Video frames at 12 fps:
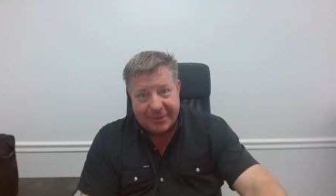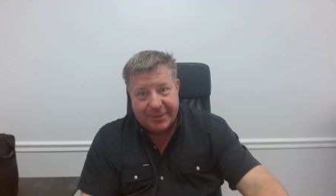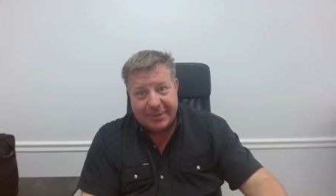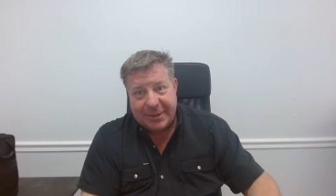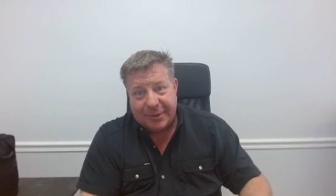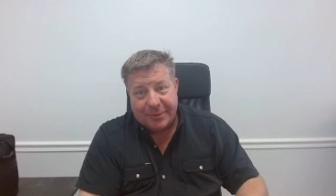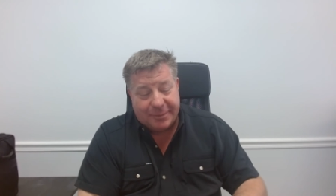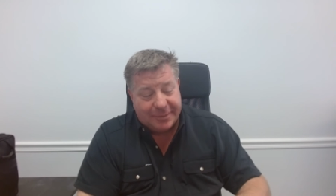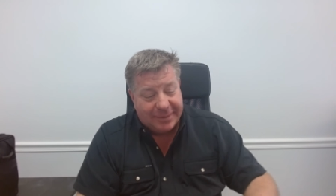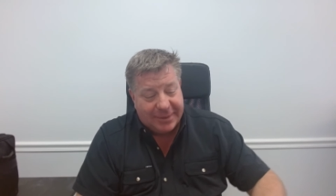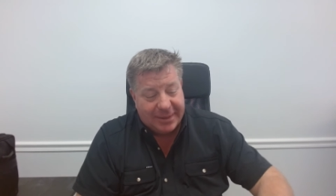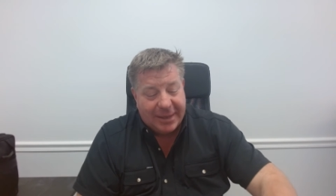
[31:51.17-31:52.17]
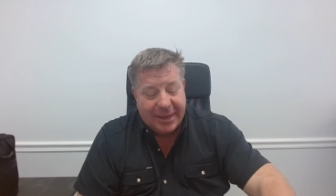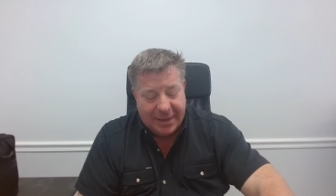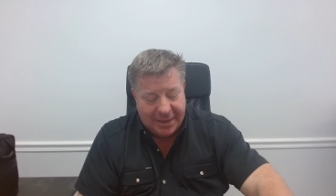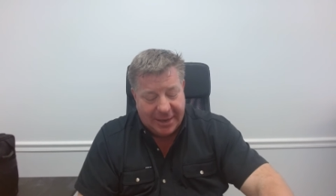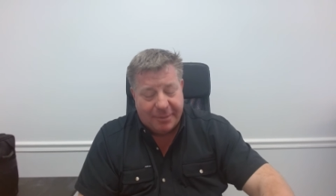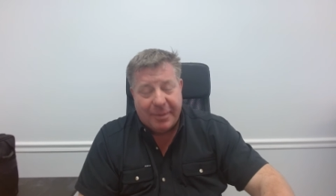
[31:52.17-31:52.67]
So
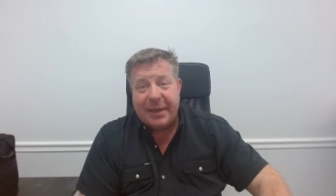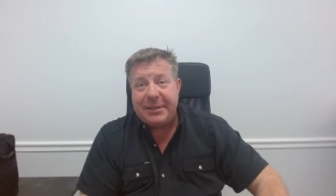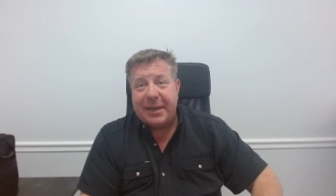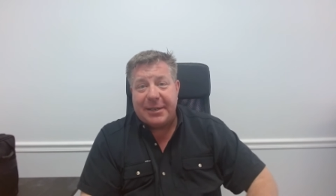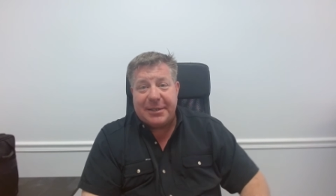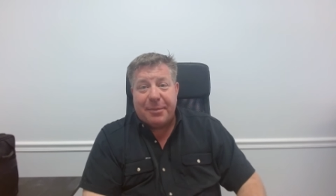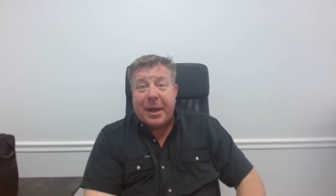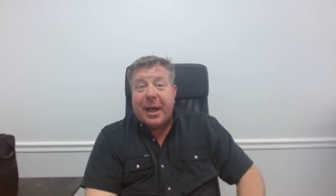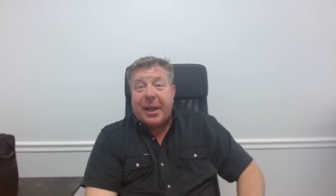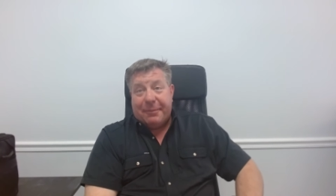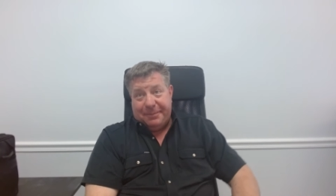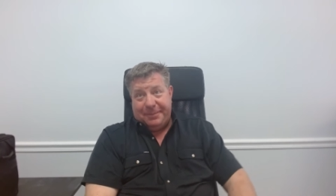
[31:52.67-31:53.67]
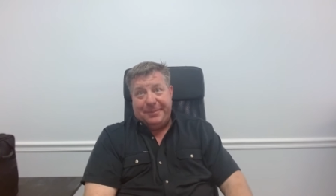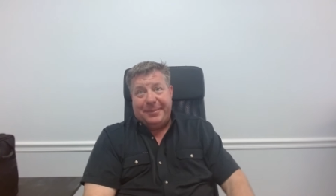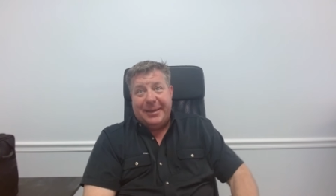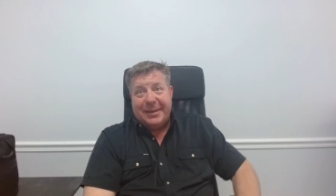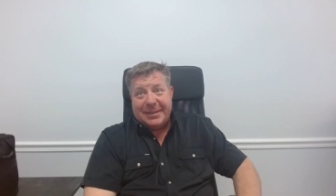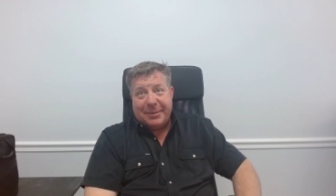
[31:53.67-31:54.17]
it makes sense to buy.
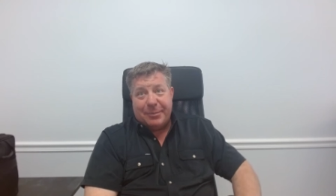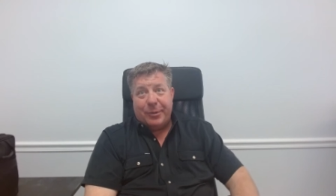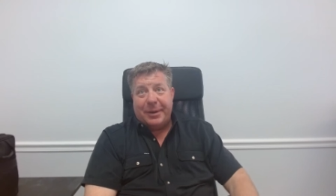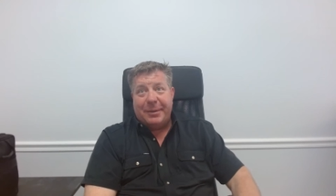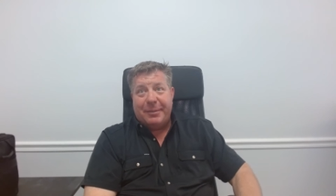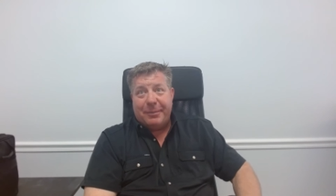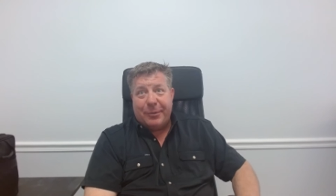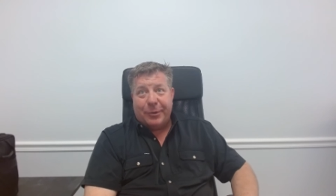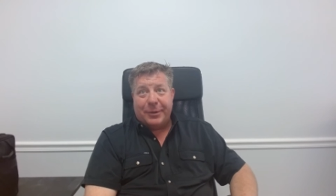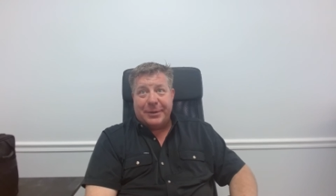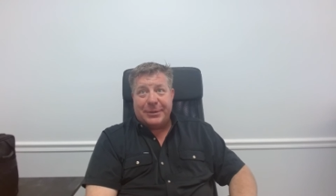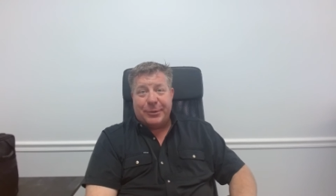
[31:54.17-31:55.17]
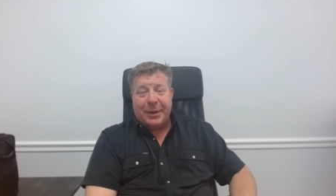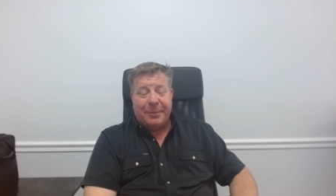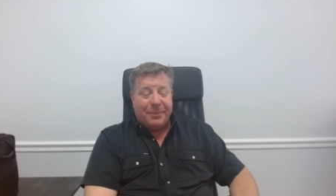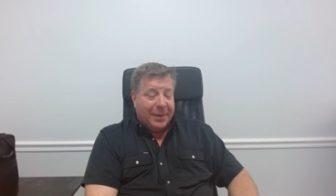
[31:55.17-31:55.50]
That's yep. the point. Moral of the story.